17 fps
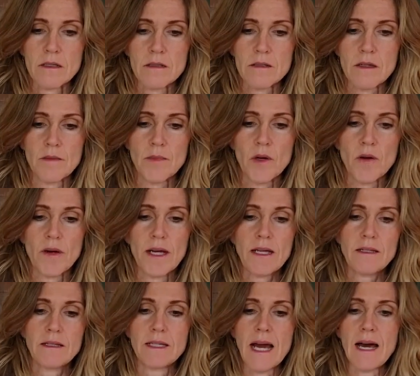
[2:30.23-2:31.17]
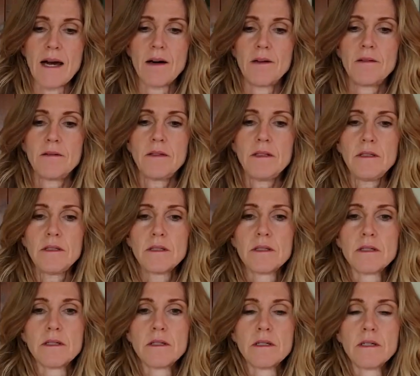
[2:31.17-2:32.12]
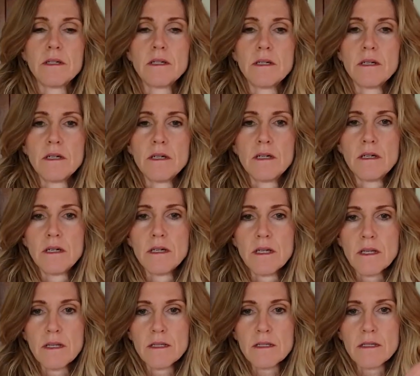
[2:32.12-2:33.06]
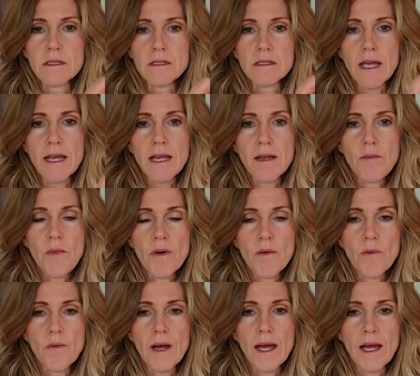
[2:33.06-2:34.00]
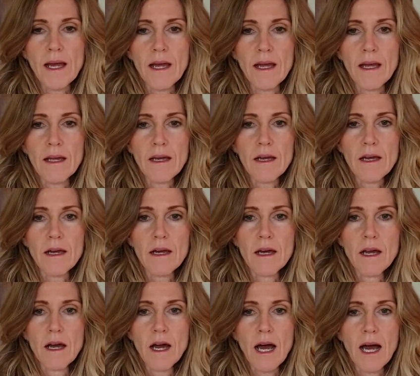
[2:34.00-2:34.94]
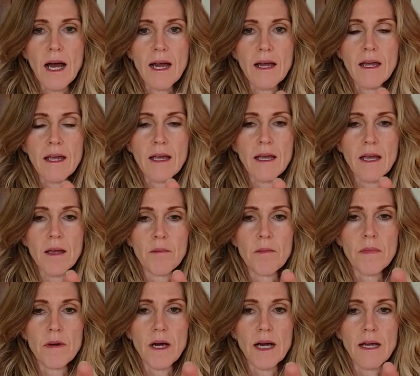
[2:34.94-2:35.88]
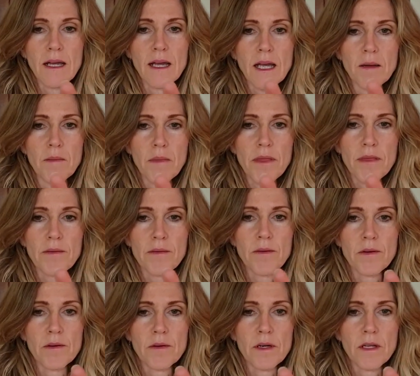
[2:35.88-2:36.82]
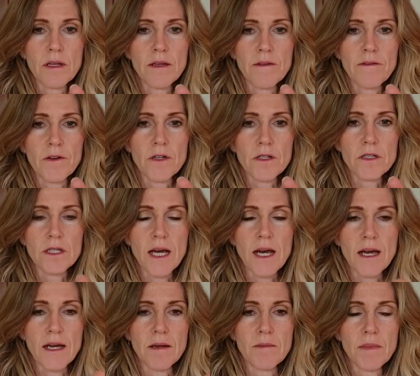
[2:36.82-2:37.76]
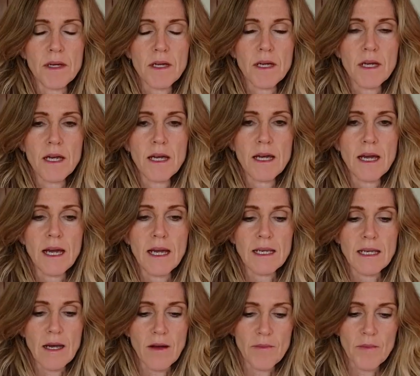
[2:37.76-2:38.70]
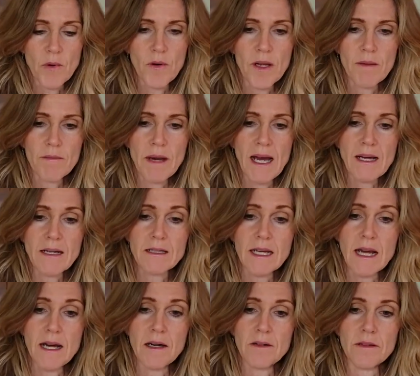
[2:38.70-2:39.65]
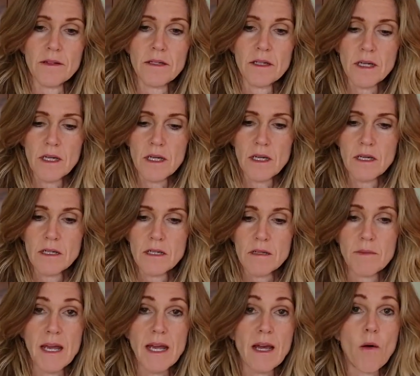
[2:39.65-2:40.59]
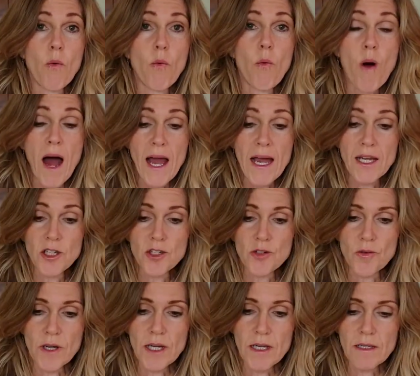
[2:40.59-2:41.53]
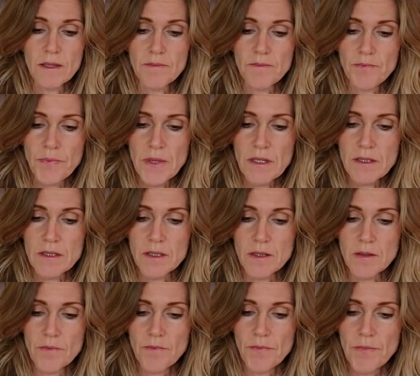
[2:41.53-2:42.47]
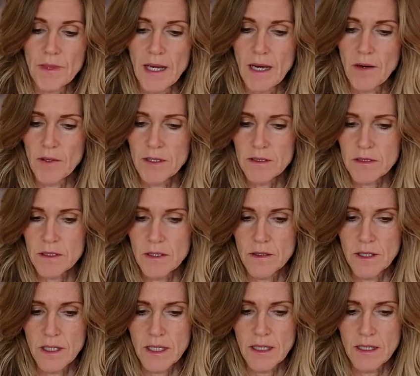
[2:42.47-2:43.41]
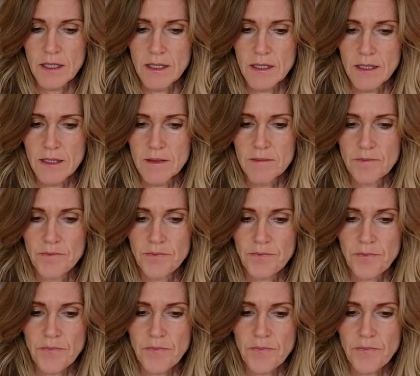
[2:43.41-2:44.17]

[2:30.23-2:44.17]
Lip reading: So I'm going down the same way I came through it the first time, and now I'm going back down to make a wide joint. So that one's going in.